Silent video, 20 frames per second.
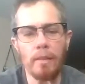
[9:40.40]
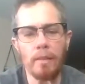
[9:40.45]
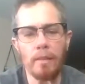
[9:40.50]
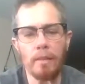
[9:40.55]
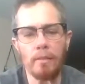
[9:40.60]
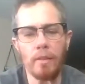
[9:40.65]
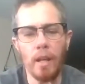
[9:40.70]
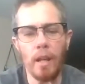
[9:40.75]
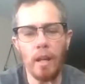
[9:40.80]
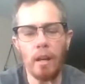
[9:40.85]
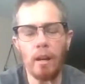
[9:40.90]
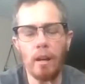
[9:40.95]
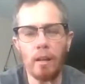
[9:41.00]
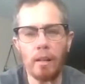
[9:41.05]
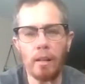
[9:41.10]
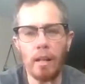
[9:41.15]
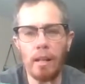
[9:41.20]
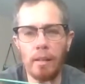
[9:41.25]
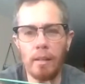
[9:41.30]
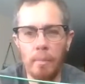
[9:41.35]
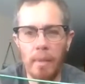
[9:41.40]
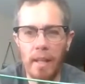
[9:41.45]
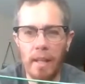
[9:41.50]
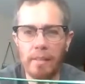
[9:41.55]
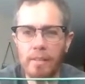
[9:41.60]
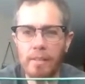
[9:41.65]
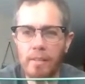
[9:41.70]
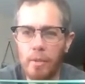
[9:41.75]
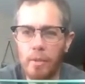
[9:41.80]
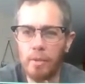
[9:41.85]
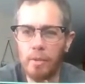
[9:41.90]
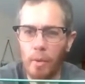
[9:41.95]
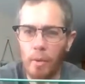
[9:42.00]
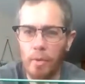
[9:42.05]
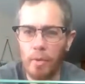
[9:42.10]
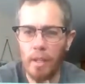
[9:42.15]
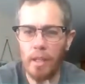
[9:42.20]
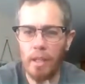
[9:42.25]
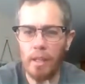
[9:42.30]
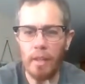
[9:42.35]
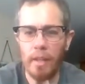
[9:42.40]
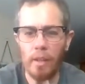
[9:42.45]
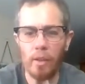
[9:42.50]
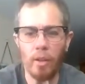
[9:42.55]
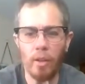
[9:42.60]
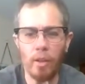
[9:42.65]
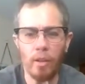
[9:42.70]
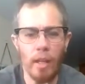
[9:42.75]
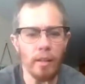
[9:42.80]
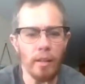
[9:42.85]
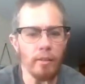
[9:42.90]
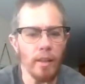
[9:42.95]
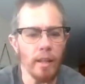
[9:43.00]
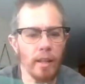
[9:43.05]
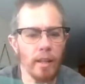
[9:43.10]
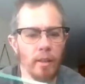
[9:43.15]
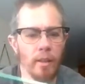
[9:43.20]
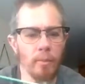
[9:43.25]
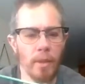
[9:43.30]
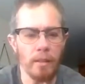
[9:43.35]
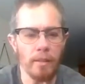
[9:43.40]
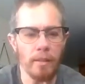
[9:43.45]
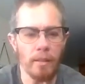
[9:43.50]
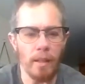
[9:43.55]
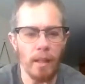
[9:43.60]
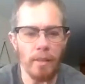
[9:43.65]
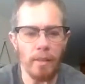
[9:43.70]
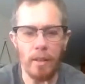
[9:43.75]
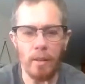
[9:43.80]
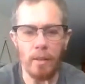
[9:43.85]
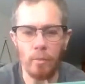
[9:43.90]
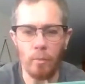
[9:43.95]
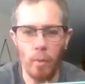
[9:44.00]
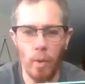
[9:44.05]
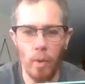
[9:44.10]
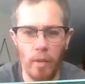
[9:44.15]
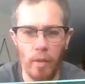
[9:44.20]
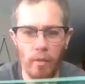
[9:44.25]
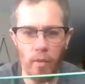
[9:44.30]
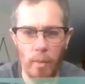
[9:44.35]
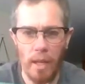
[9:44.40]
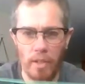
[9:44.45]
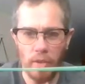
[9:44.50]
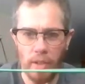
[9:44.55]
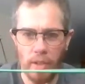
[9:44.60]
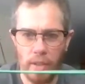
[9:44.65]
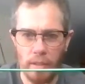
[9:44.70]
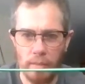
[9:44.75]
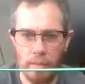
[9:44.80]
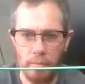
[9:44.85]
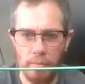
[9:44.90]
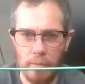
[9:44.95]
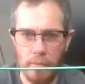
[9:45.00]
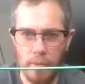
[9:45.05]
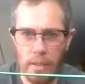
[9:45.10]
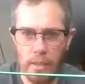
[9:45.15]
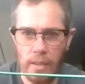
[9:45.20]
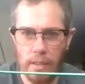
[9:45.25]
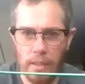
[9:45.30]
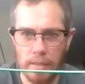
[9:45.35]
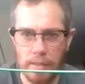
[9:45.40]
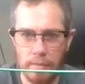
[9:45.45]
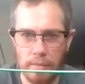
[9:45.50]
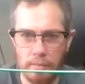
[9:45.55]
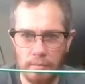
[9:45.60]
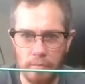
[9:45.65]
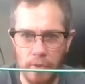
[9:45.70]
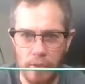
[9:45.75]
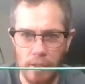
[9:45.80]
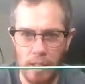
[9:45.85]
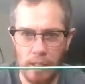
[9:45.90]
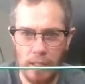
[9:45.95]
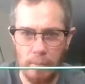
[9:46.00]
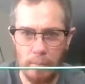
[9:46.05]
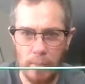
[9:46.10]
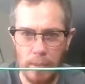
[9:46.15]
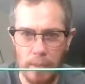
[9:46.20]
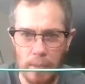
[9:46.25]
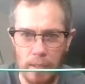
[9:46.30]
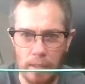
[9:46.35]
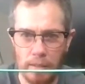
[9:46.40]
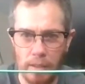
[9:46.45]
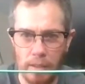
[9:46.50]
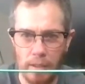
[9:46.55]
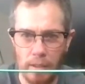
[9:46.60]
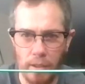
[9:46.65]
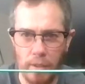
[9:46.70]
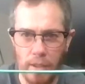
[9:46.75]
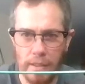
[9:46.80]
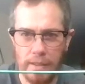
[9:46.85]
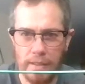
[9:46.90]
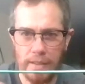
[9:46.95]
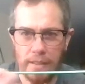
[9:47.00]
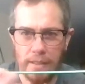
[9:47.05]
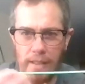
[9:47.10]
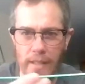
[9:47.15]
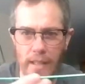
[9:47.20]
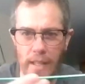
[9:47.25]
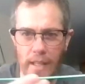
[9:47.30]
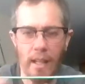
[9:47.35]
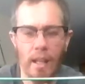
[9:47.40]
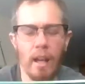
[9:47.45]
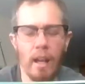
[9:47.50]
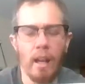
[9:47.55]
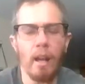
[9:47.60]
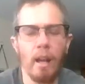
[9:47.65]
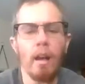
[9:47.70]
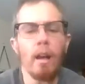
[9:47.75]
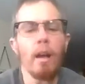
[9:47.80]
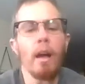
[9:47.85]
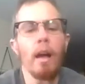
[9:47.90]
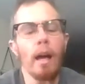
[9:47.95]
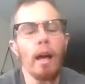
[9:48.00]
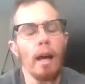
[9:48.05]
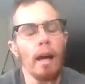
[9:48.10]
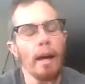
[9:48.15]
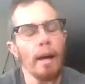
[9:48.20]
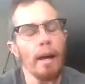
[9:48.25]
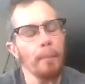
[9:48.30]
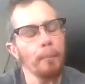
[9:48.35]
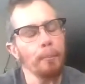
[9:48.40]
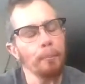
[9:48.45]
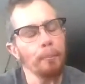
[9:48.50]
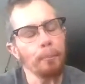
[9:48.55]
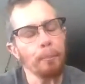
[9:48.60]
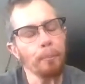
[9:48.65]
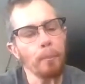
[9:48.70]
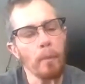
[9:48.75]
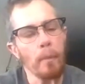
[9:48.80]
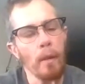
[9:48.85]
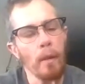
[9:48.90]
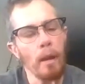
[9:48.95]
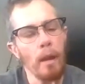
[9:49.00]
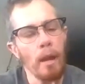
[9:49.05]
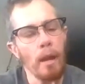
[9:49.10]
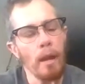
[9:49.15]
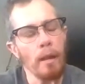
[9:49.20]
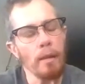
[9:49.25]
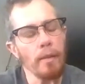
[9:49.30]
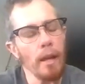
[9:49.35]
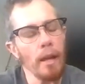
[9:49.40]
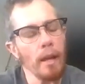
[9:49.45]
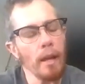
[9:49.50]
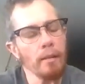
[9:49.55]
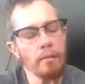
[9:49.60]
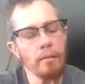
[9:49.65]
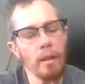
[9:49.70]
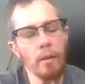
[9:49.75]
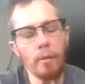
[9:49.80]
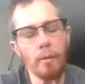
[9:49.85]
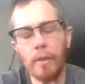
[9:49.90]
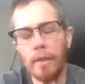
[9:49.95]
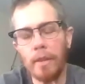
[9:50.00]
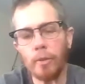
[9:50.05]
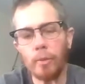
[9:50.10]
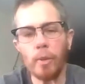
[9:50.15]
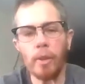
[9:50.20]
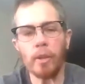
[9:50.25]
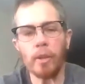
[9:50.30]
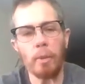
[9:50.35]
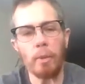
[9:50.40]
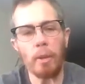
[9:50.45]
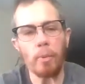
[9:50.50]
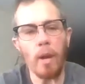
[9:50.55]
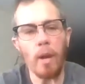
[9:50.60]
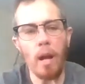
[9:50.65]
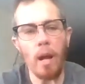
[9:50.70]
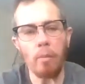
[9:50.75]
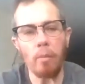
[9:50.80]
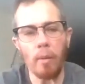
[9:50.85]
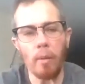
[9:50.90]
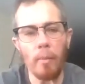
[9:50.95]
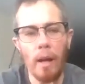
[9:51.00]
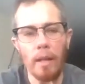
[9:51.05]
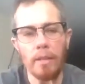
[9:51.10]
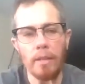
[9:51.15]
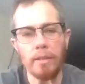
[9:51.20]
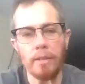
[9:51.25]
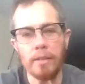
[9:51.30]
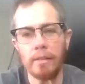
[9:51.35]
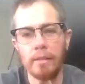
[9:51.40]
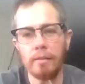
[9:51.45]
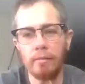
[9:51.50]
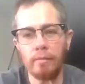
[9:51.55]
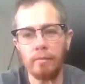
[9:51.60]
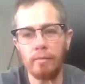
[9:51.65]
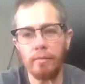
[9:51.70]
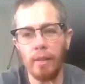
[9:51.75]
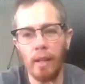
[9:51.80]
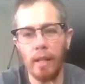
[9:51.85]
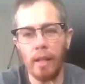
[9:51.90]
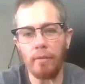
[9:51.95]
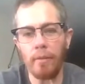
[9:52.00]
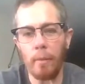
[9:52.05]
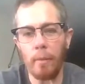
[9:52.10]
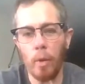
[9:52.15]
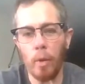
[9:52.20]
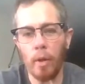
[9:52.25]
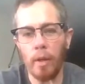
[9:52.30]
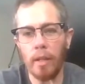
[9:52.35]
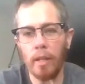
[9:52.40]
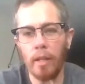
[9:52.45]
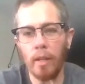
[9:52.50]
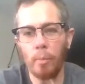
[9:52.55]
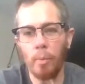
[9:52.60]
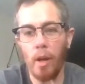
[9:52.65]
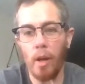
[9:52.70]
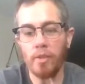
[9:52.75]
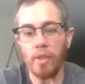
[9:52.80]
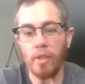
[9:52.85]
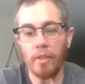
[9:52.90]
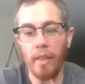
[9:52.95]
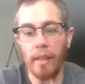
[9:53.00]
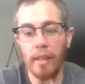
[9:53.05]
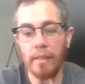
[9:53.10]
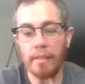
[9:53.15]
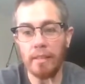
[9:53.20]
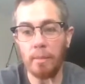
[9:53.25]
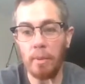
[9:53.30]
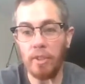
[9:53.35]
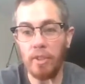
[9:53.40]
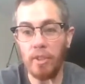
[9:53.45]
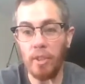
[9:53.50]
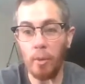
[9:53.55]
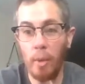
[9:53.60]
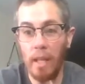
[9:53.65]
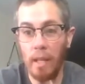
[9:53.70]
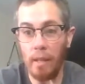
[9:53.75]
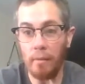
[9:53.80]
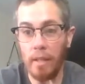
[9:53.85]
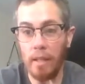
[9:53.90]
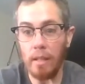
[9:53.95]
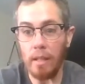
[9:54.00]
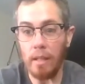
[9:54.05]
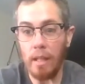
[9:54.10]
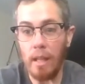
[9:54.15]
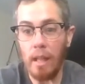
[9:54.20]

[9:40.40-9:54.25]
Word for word: they are kind of because they're so thin, they look like they could bend, and I think one of them actually is slightly bent. I don't know if you can see that. Um, that I don't think that's really gonna be a problem. I just feel like if I'm working a project that gets to be too heavy,